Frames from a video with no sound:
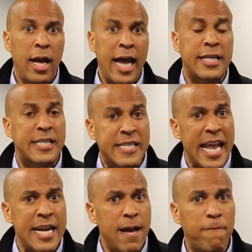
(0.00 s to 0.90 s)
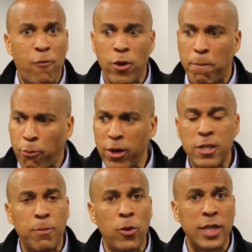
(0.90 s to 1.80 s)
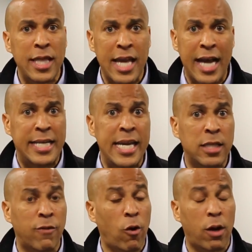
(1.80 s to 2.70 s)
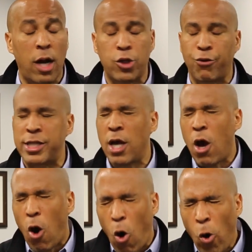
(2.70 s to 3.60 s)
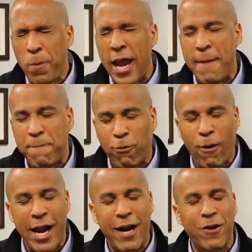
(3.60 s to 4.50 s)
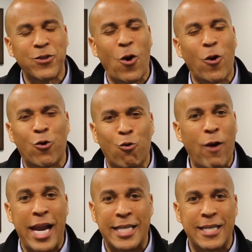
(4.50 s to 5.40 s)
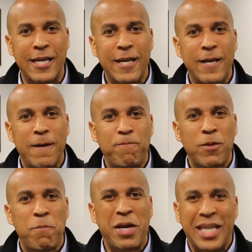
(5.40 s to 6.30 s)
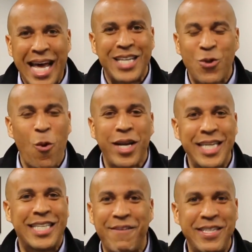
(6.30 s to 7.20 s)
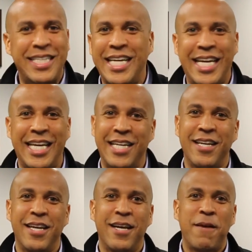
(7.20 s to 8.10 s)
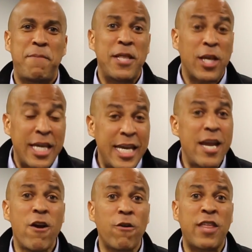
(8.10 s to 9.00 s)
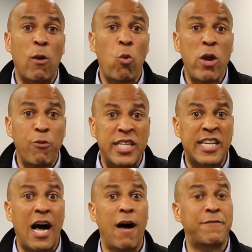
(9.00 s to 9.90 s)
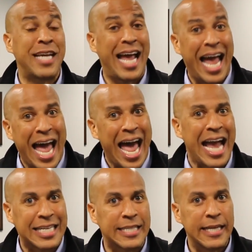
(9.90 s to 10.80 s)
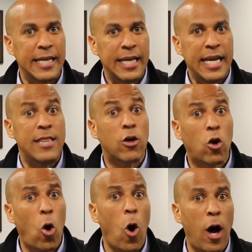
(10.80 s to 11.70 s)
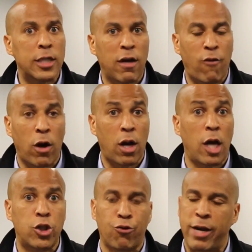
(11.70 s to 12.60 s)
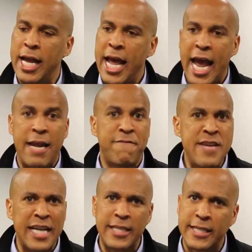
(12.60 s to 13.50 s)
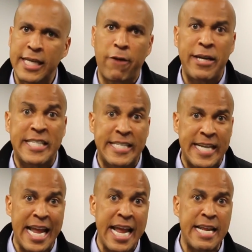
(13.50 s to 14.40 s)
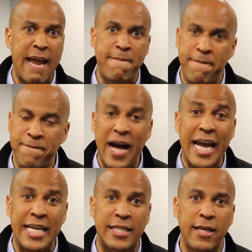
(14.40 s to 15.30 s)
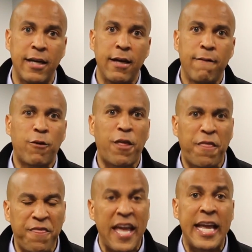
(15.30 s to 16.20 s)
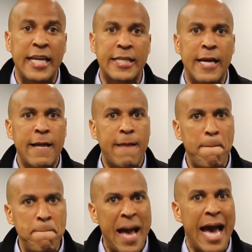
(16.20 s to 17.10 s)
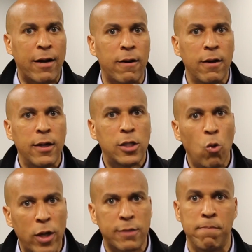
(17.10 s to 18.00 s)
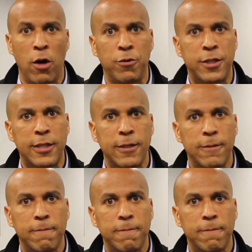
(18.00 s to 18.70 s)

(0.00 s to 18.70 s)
and to stand up for the principles and the ideals of our country's hope and prayers are great. But let 2017 be the year that we resolve to act in the cause of our country and, if necessary, stand and fight for the things that matter to us most.